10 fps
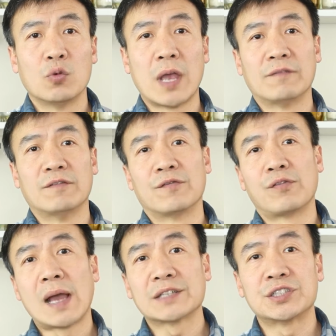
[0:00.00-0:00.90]
We have a
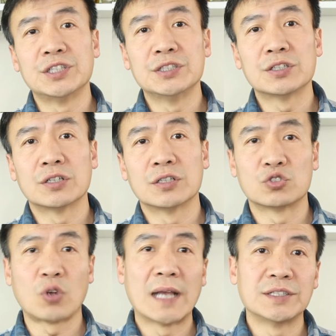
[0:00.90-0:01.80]
fresh ginger,
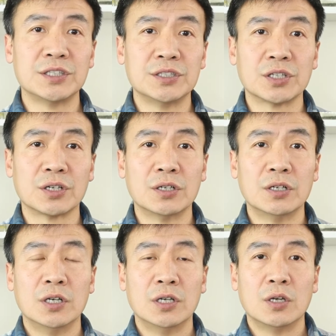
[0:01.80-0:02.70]
dry ginger,
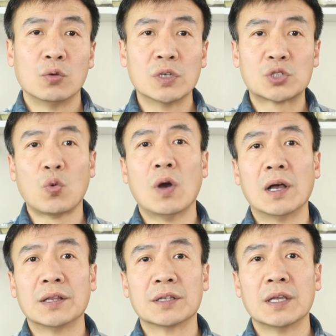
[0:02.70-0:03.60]
which
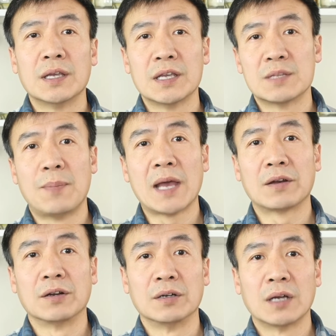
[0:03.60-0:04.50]
one is
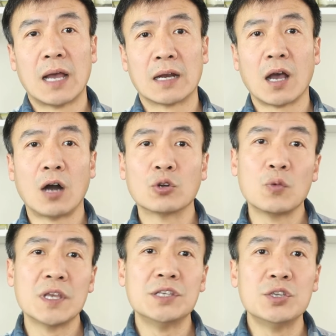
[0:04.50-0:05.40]
better and how
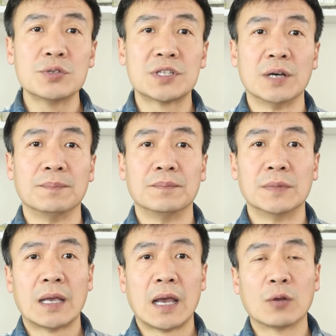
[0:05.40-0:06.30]
do we use them.
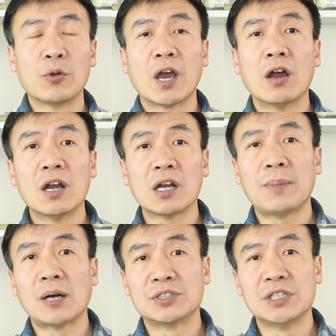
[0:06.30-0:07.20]
And we heard
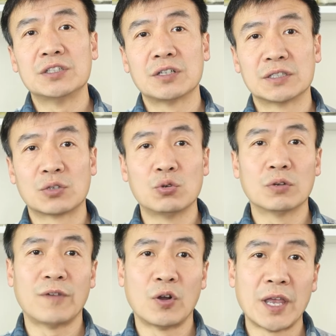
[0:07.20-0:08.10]
about ginger is
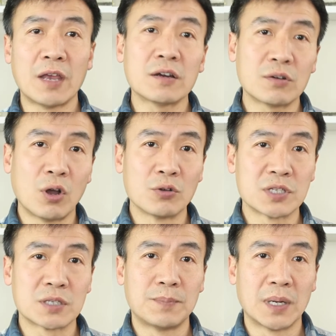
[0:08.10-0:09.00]
good for hair
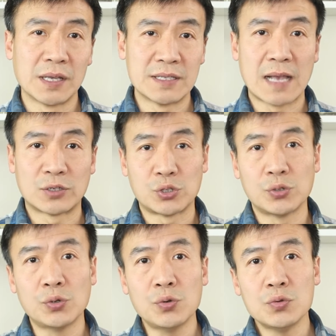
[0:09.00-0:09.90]
growth, but is that
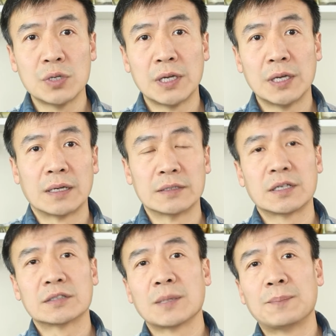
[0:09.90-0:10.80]
true? And
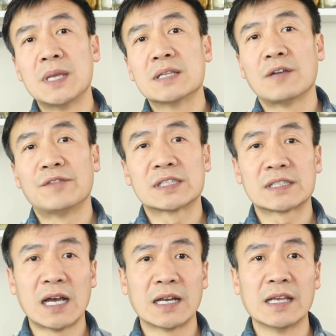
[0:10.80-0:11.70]
there's a piece of a
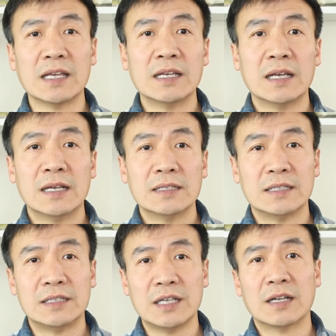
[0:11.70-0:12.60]
study,
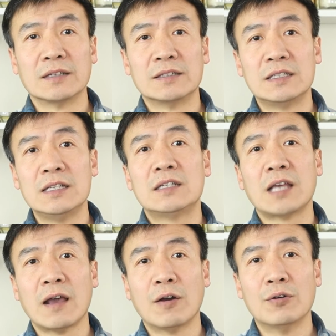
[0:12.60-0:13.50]
they did a
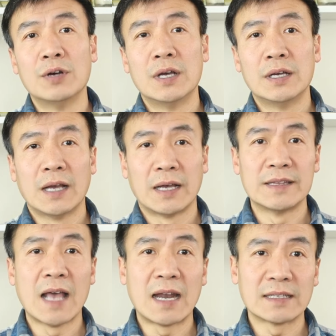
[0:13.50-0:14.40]
detailed
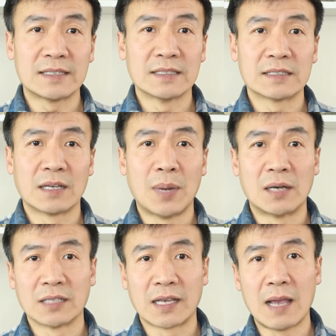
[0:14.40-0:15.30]
analysis
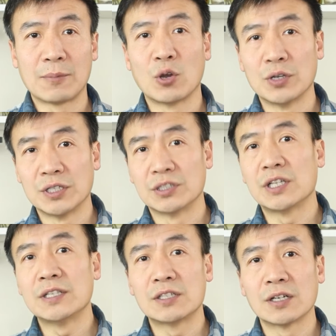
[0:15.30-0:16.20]
about the chemical in
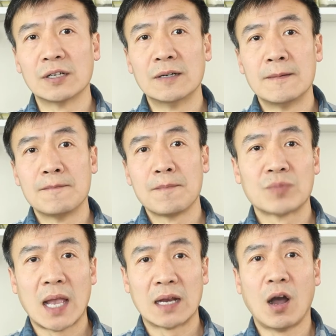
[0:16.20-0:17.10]
ginger
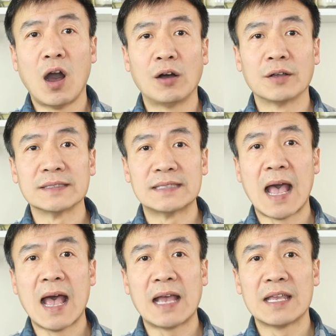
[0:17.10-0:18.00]
and how
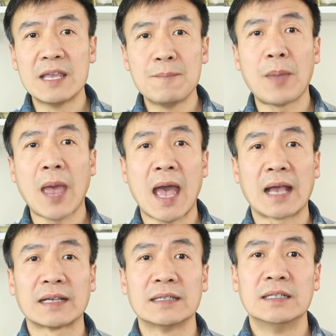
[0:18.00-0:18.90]
that
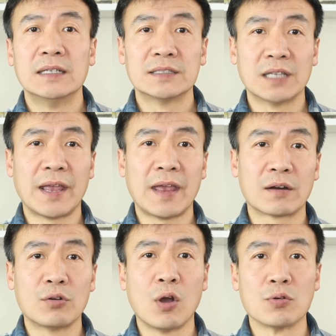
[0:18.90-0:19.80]
impact the
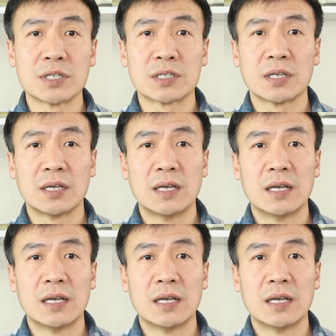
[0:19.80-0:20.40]
hair growth.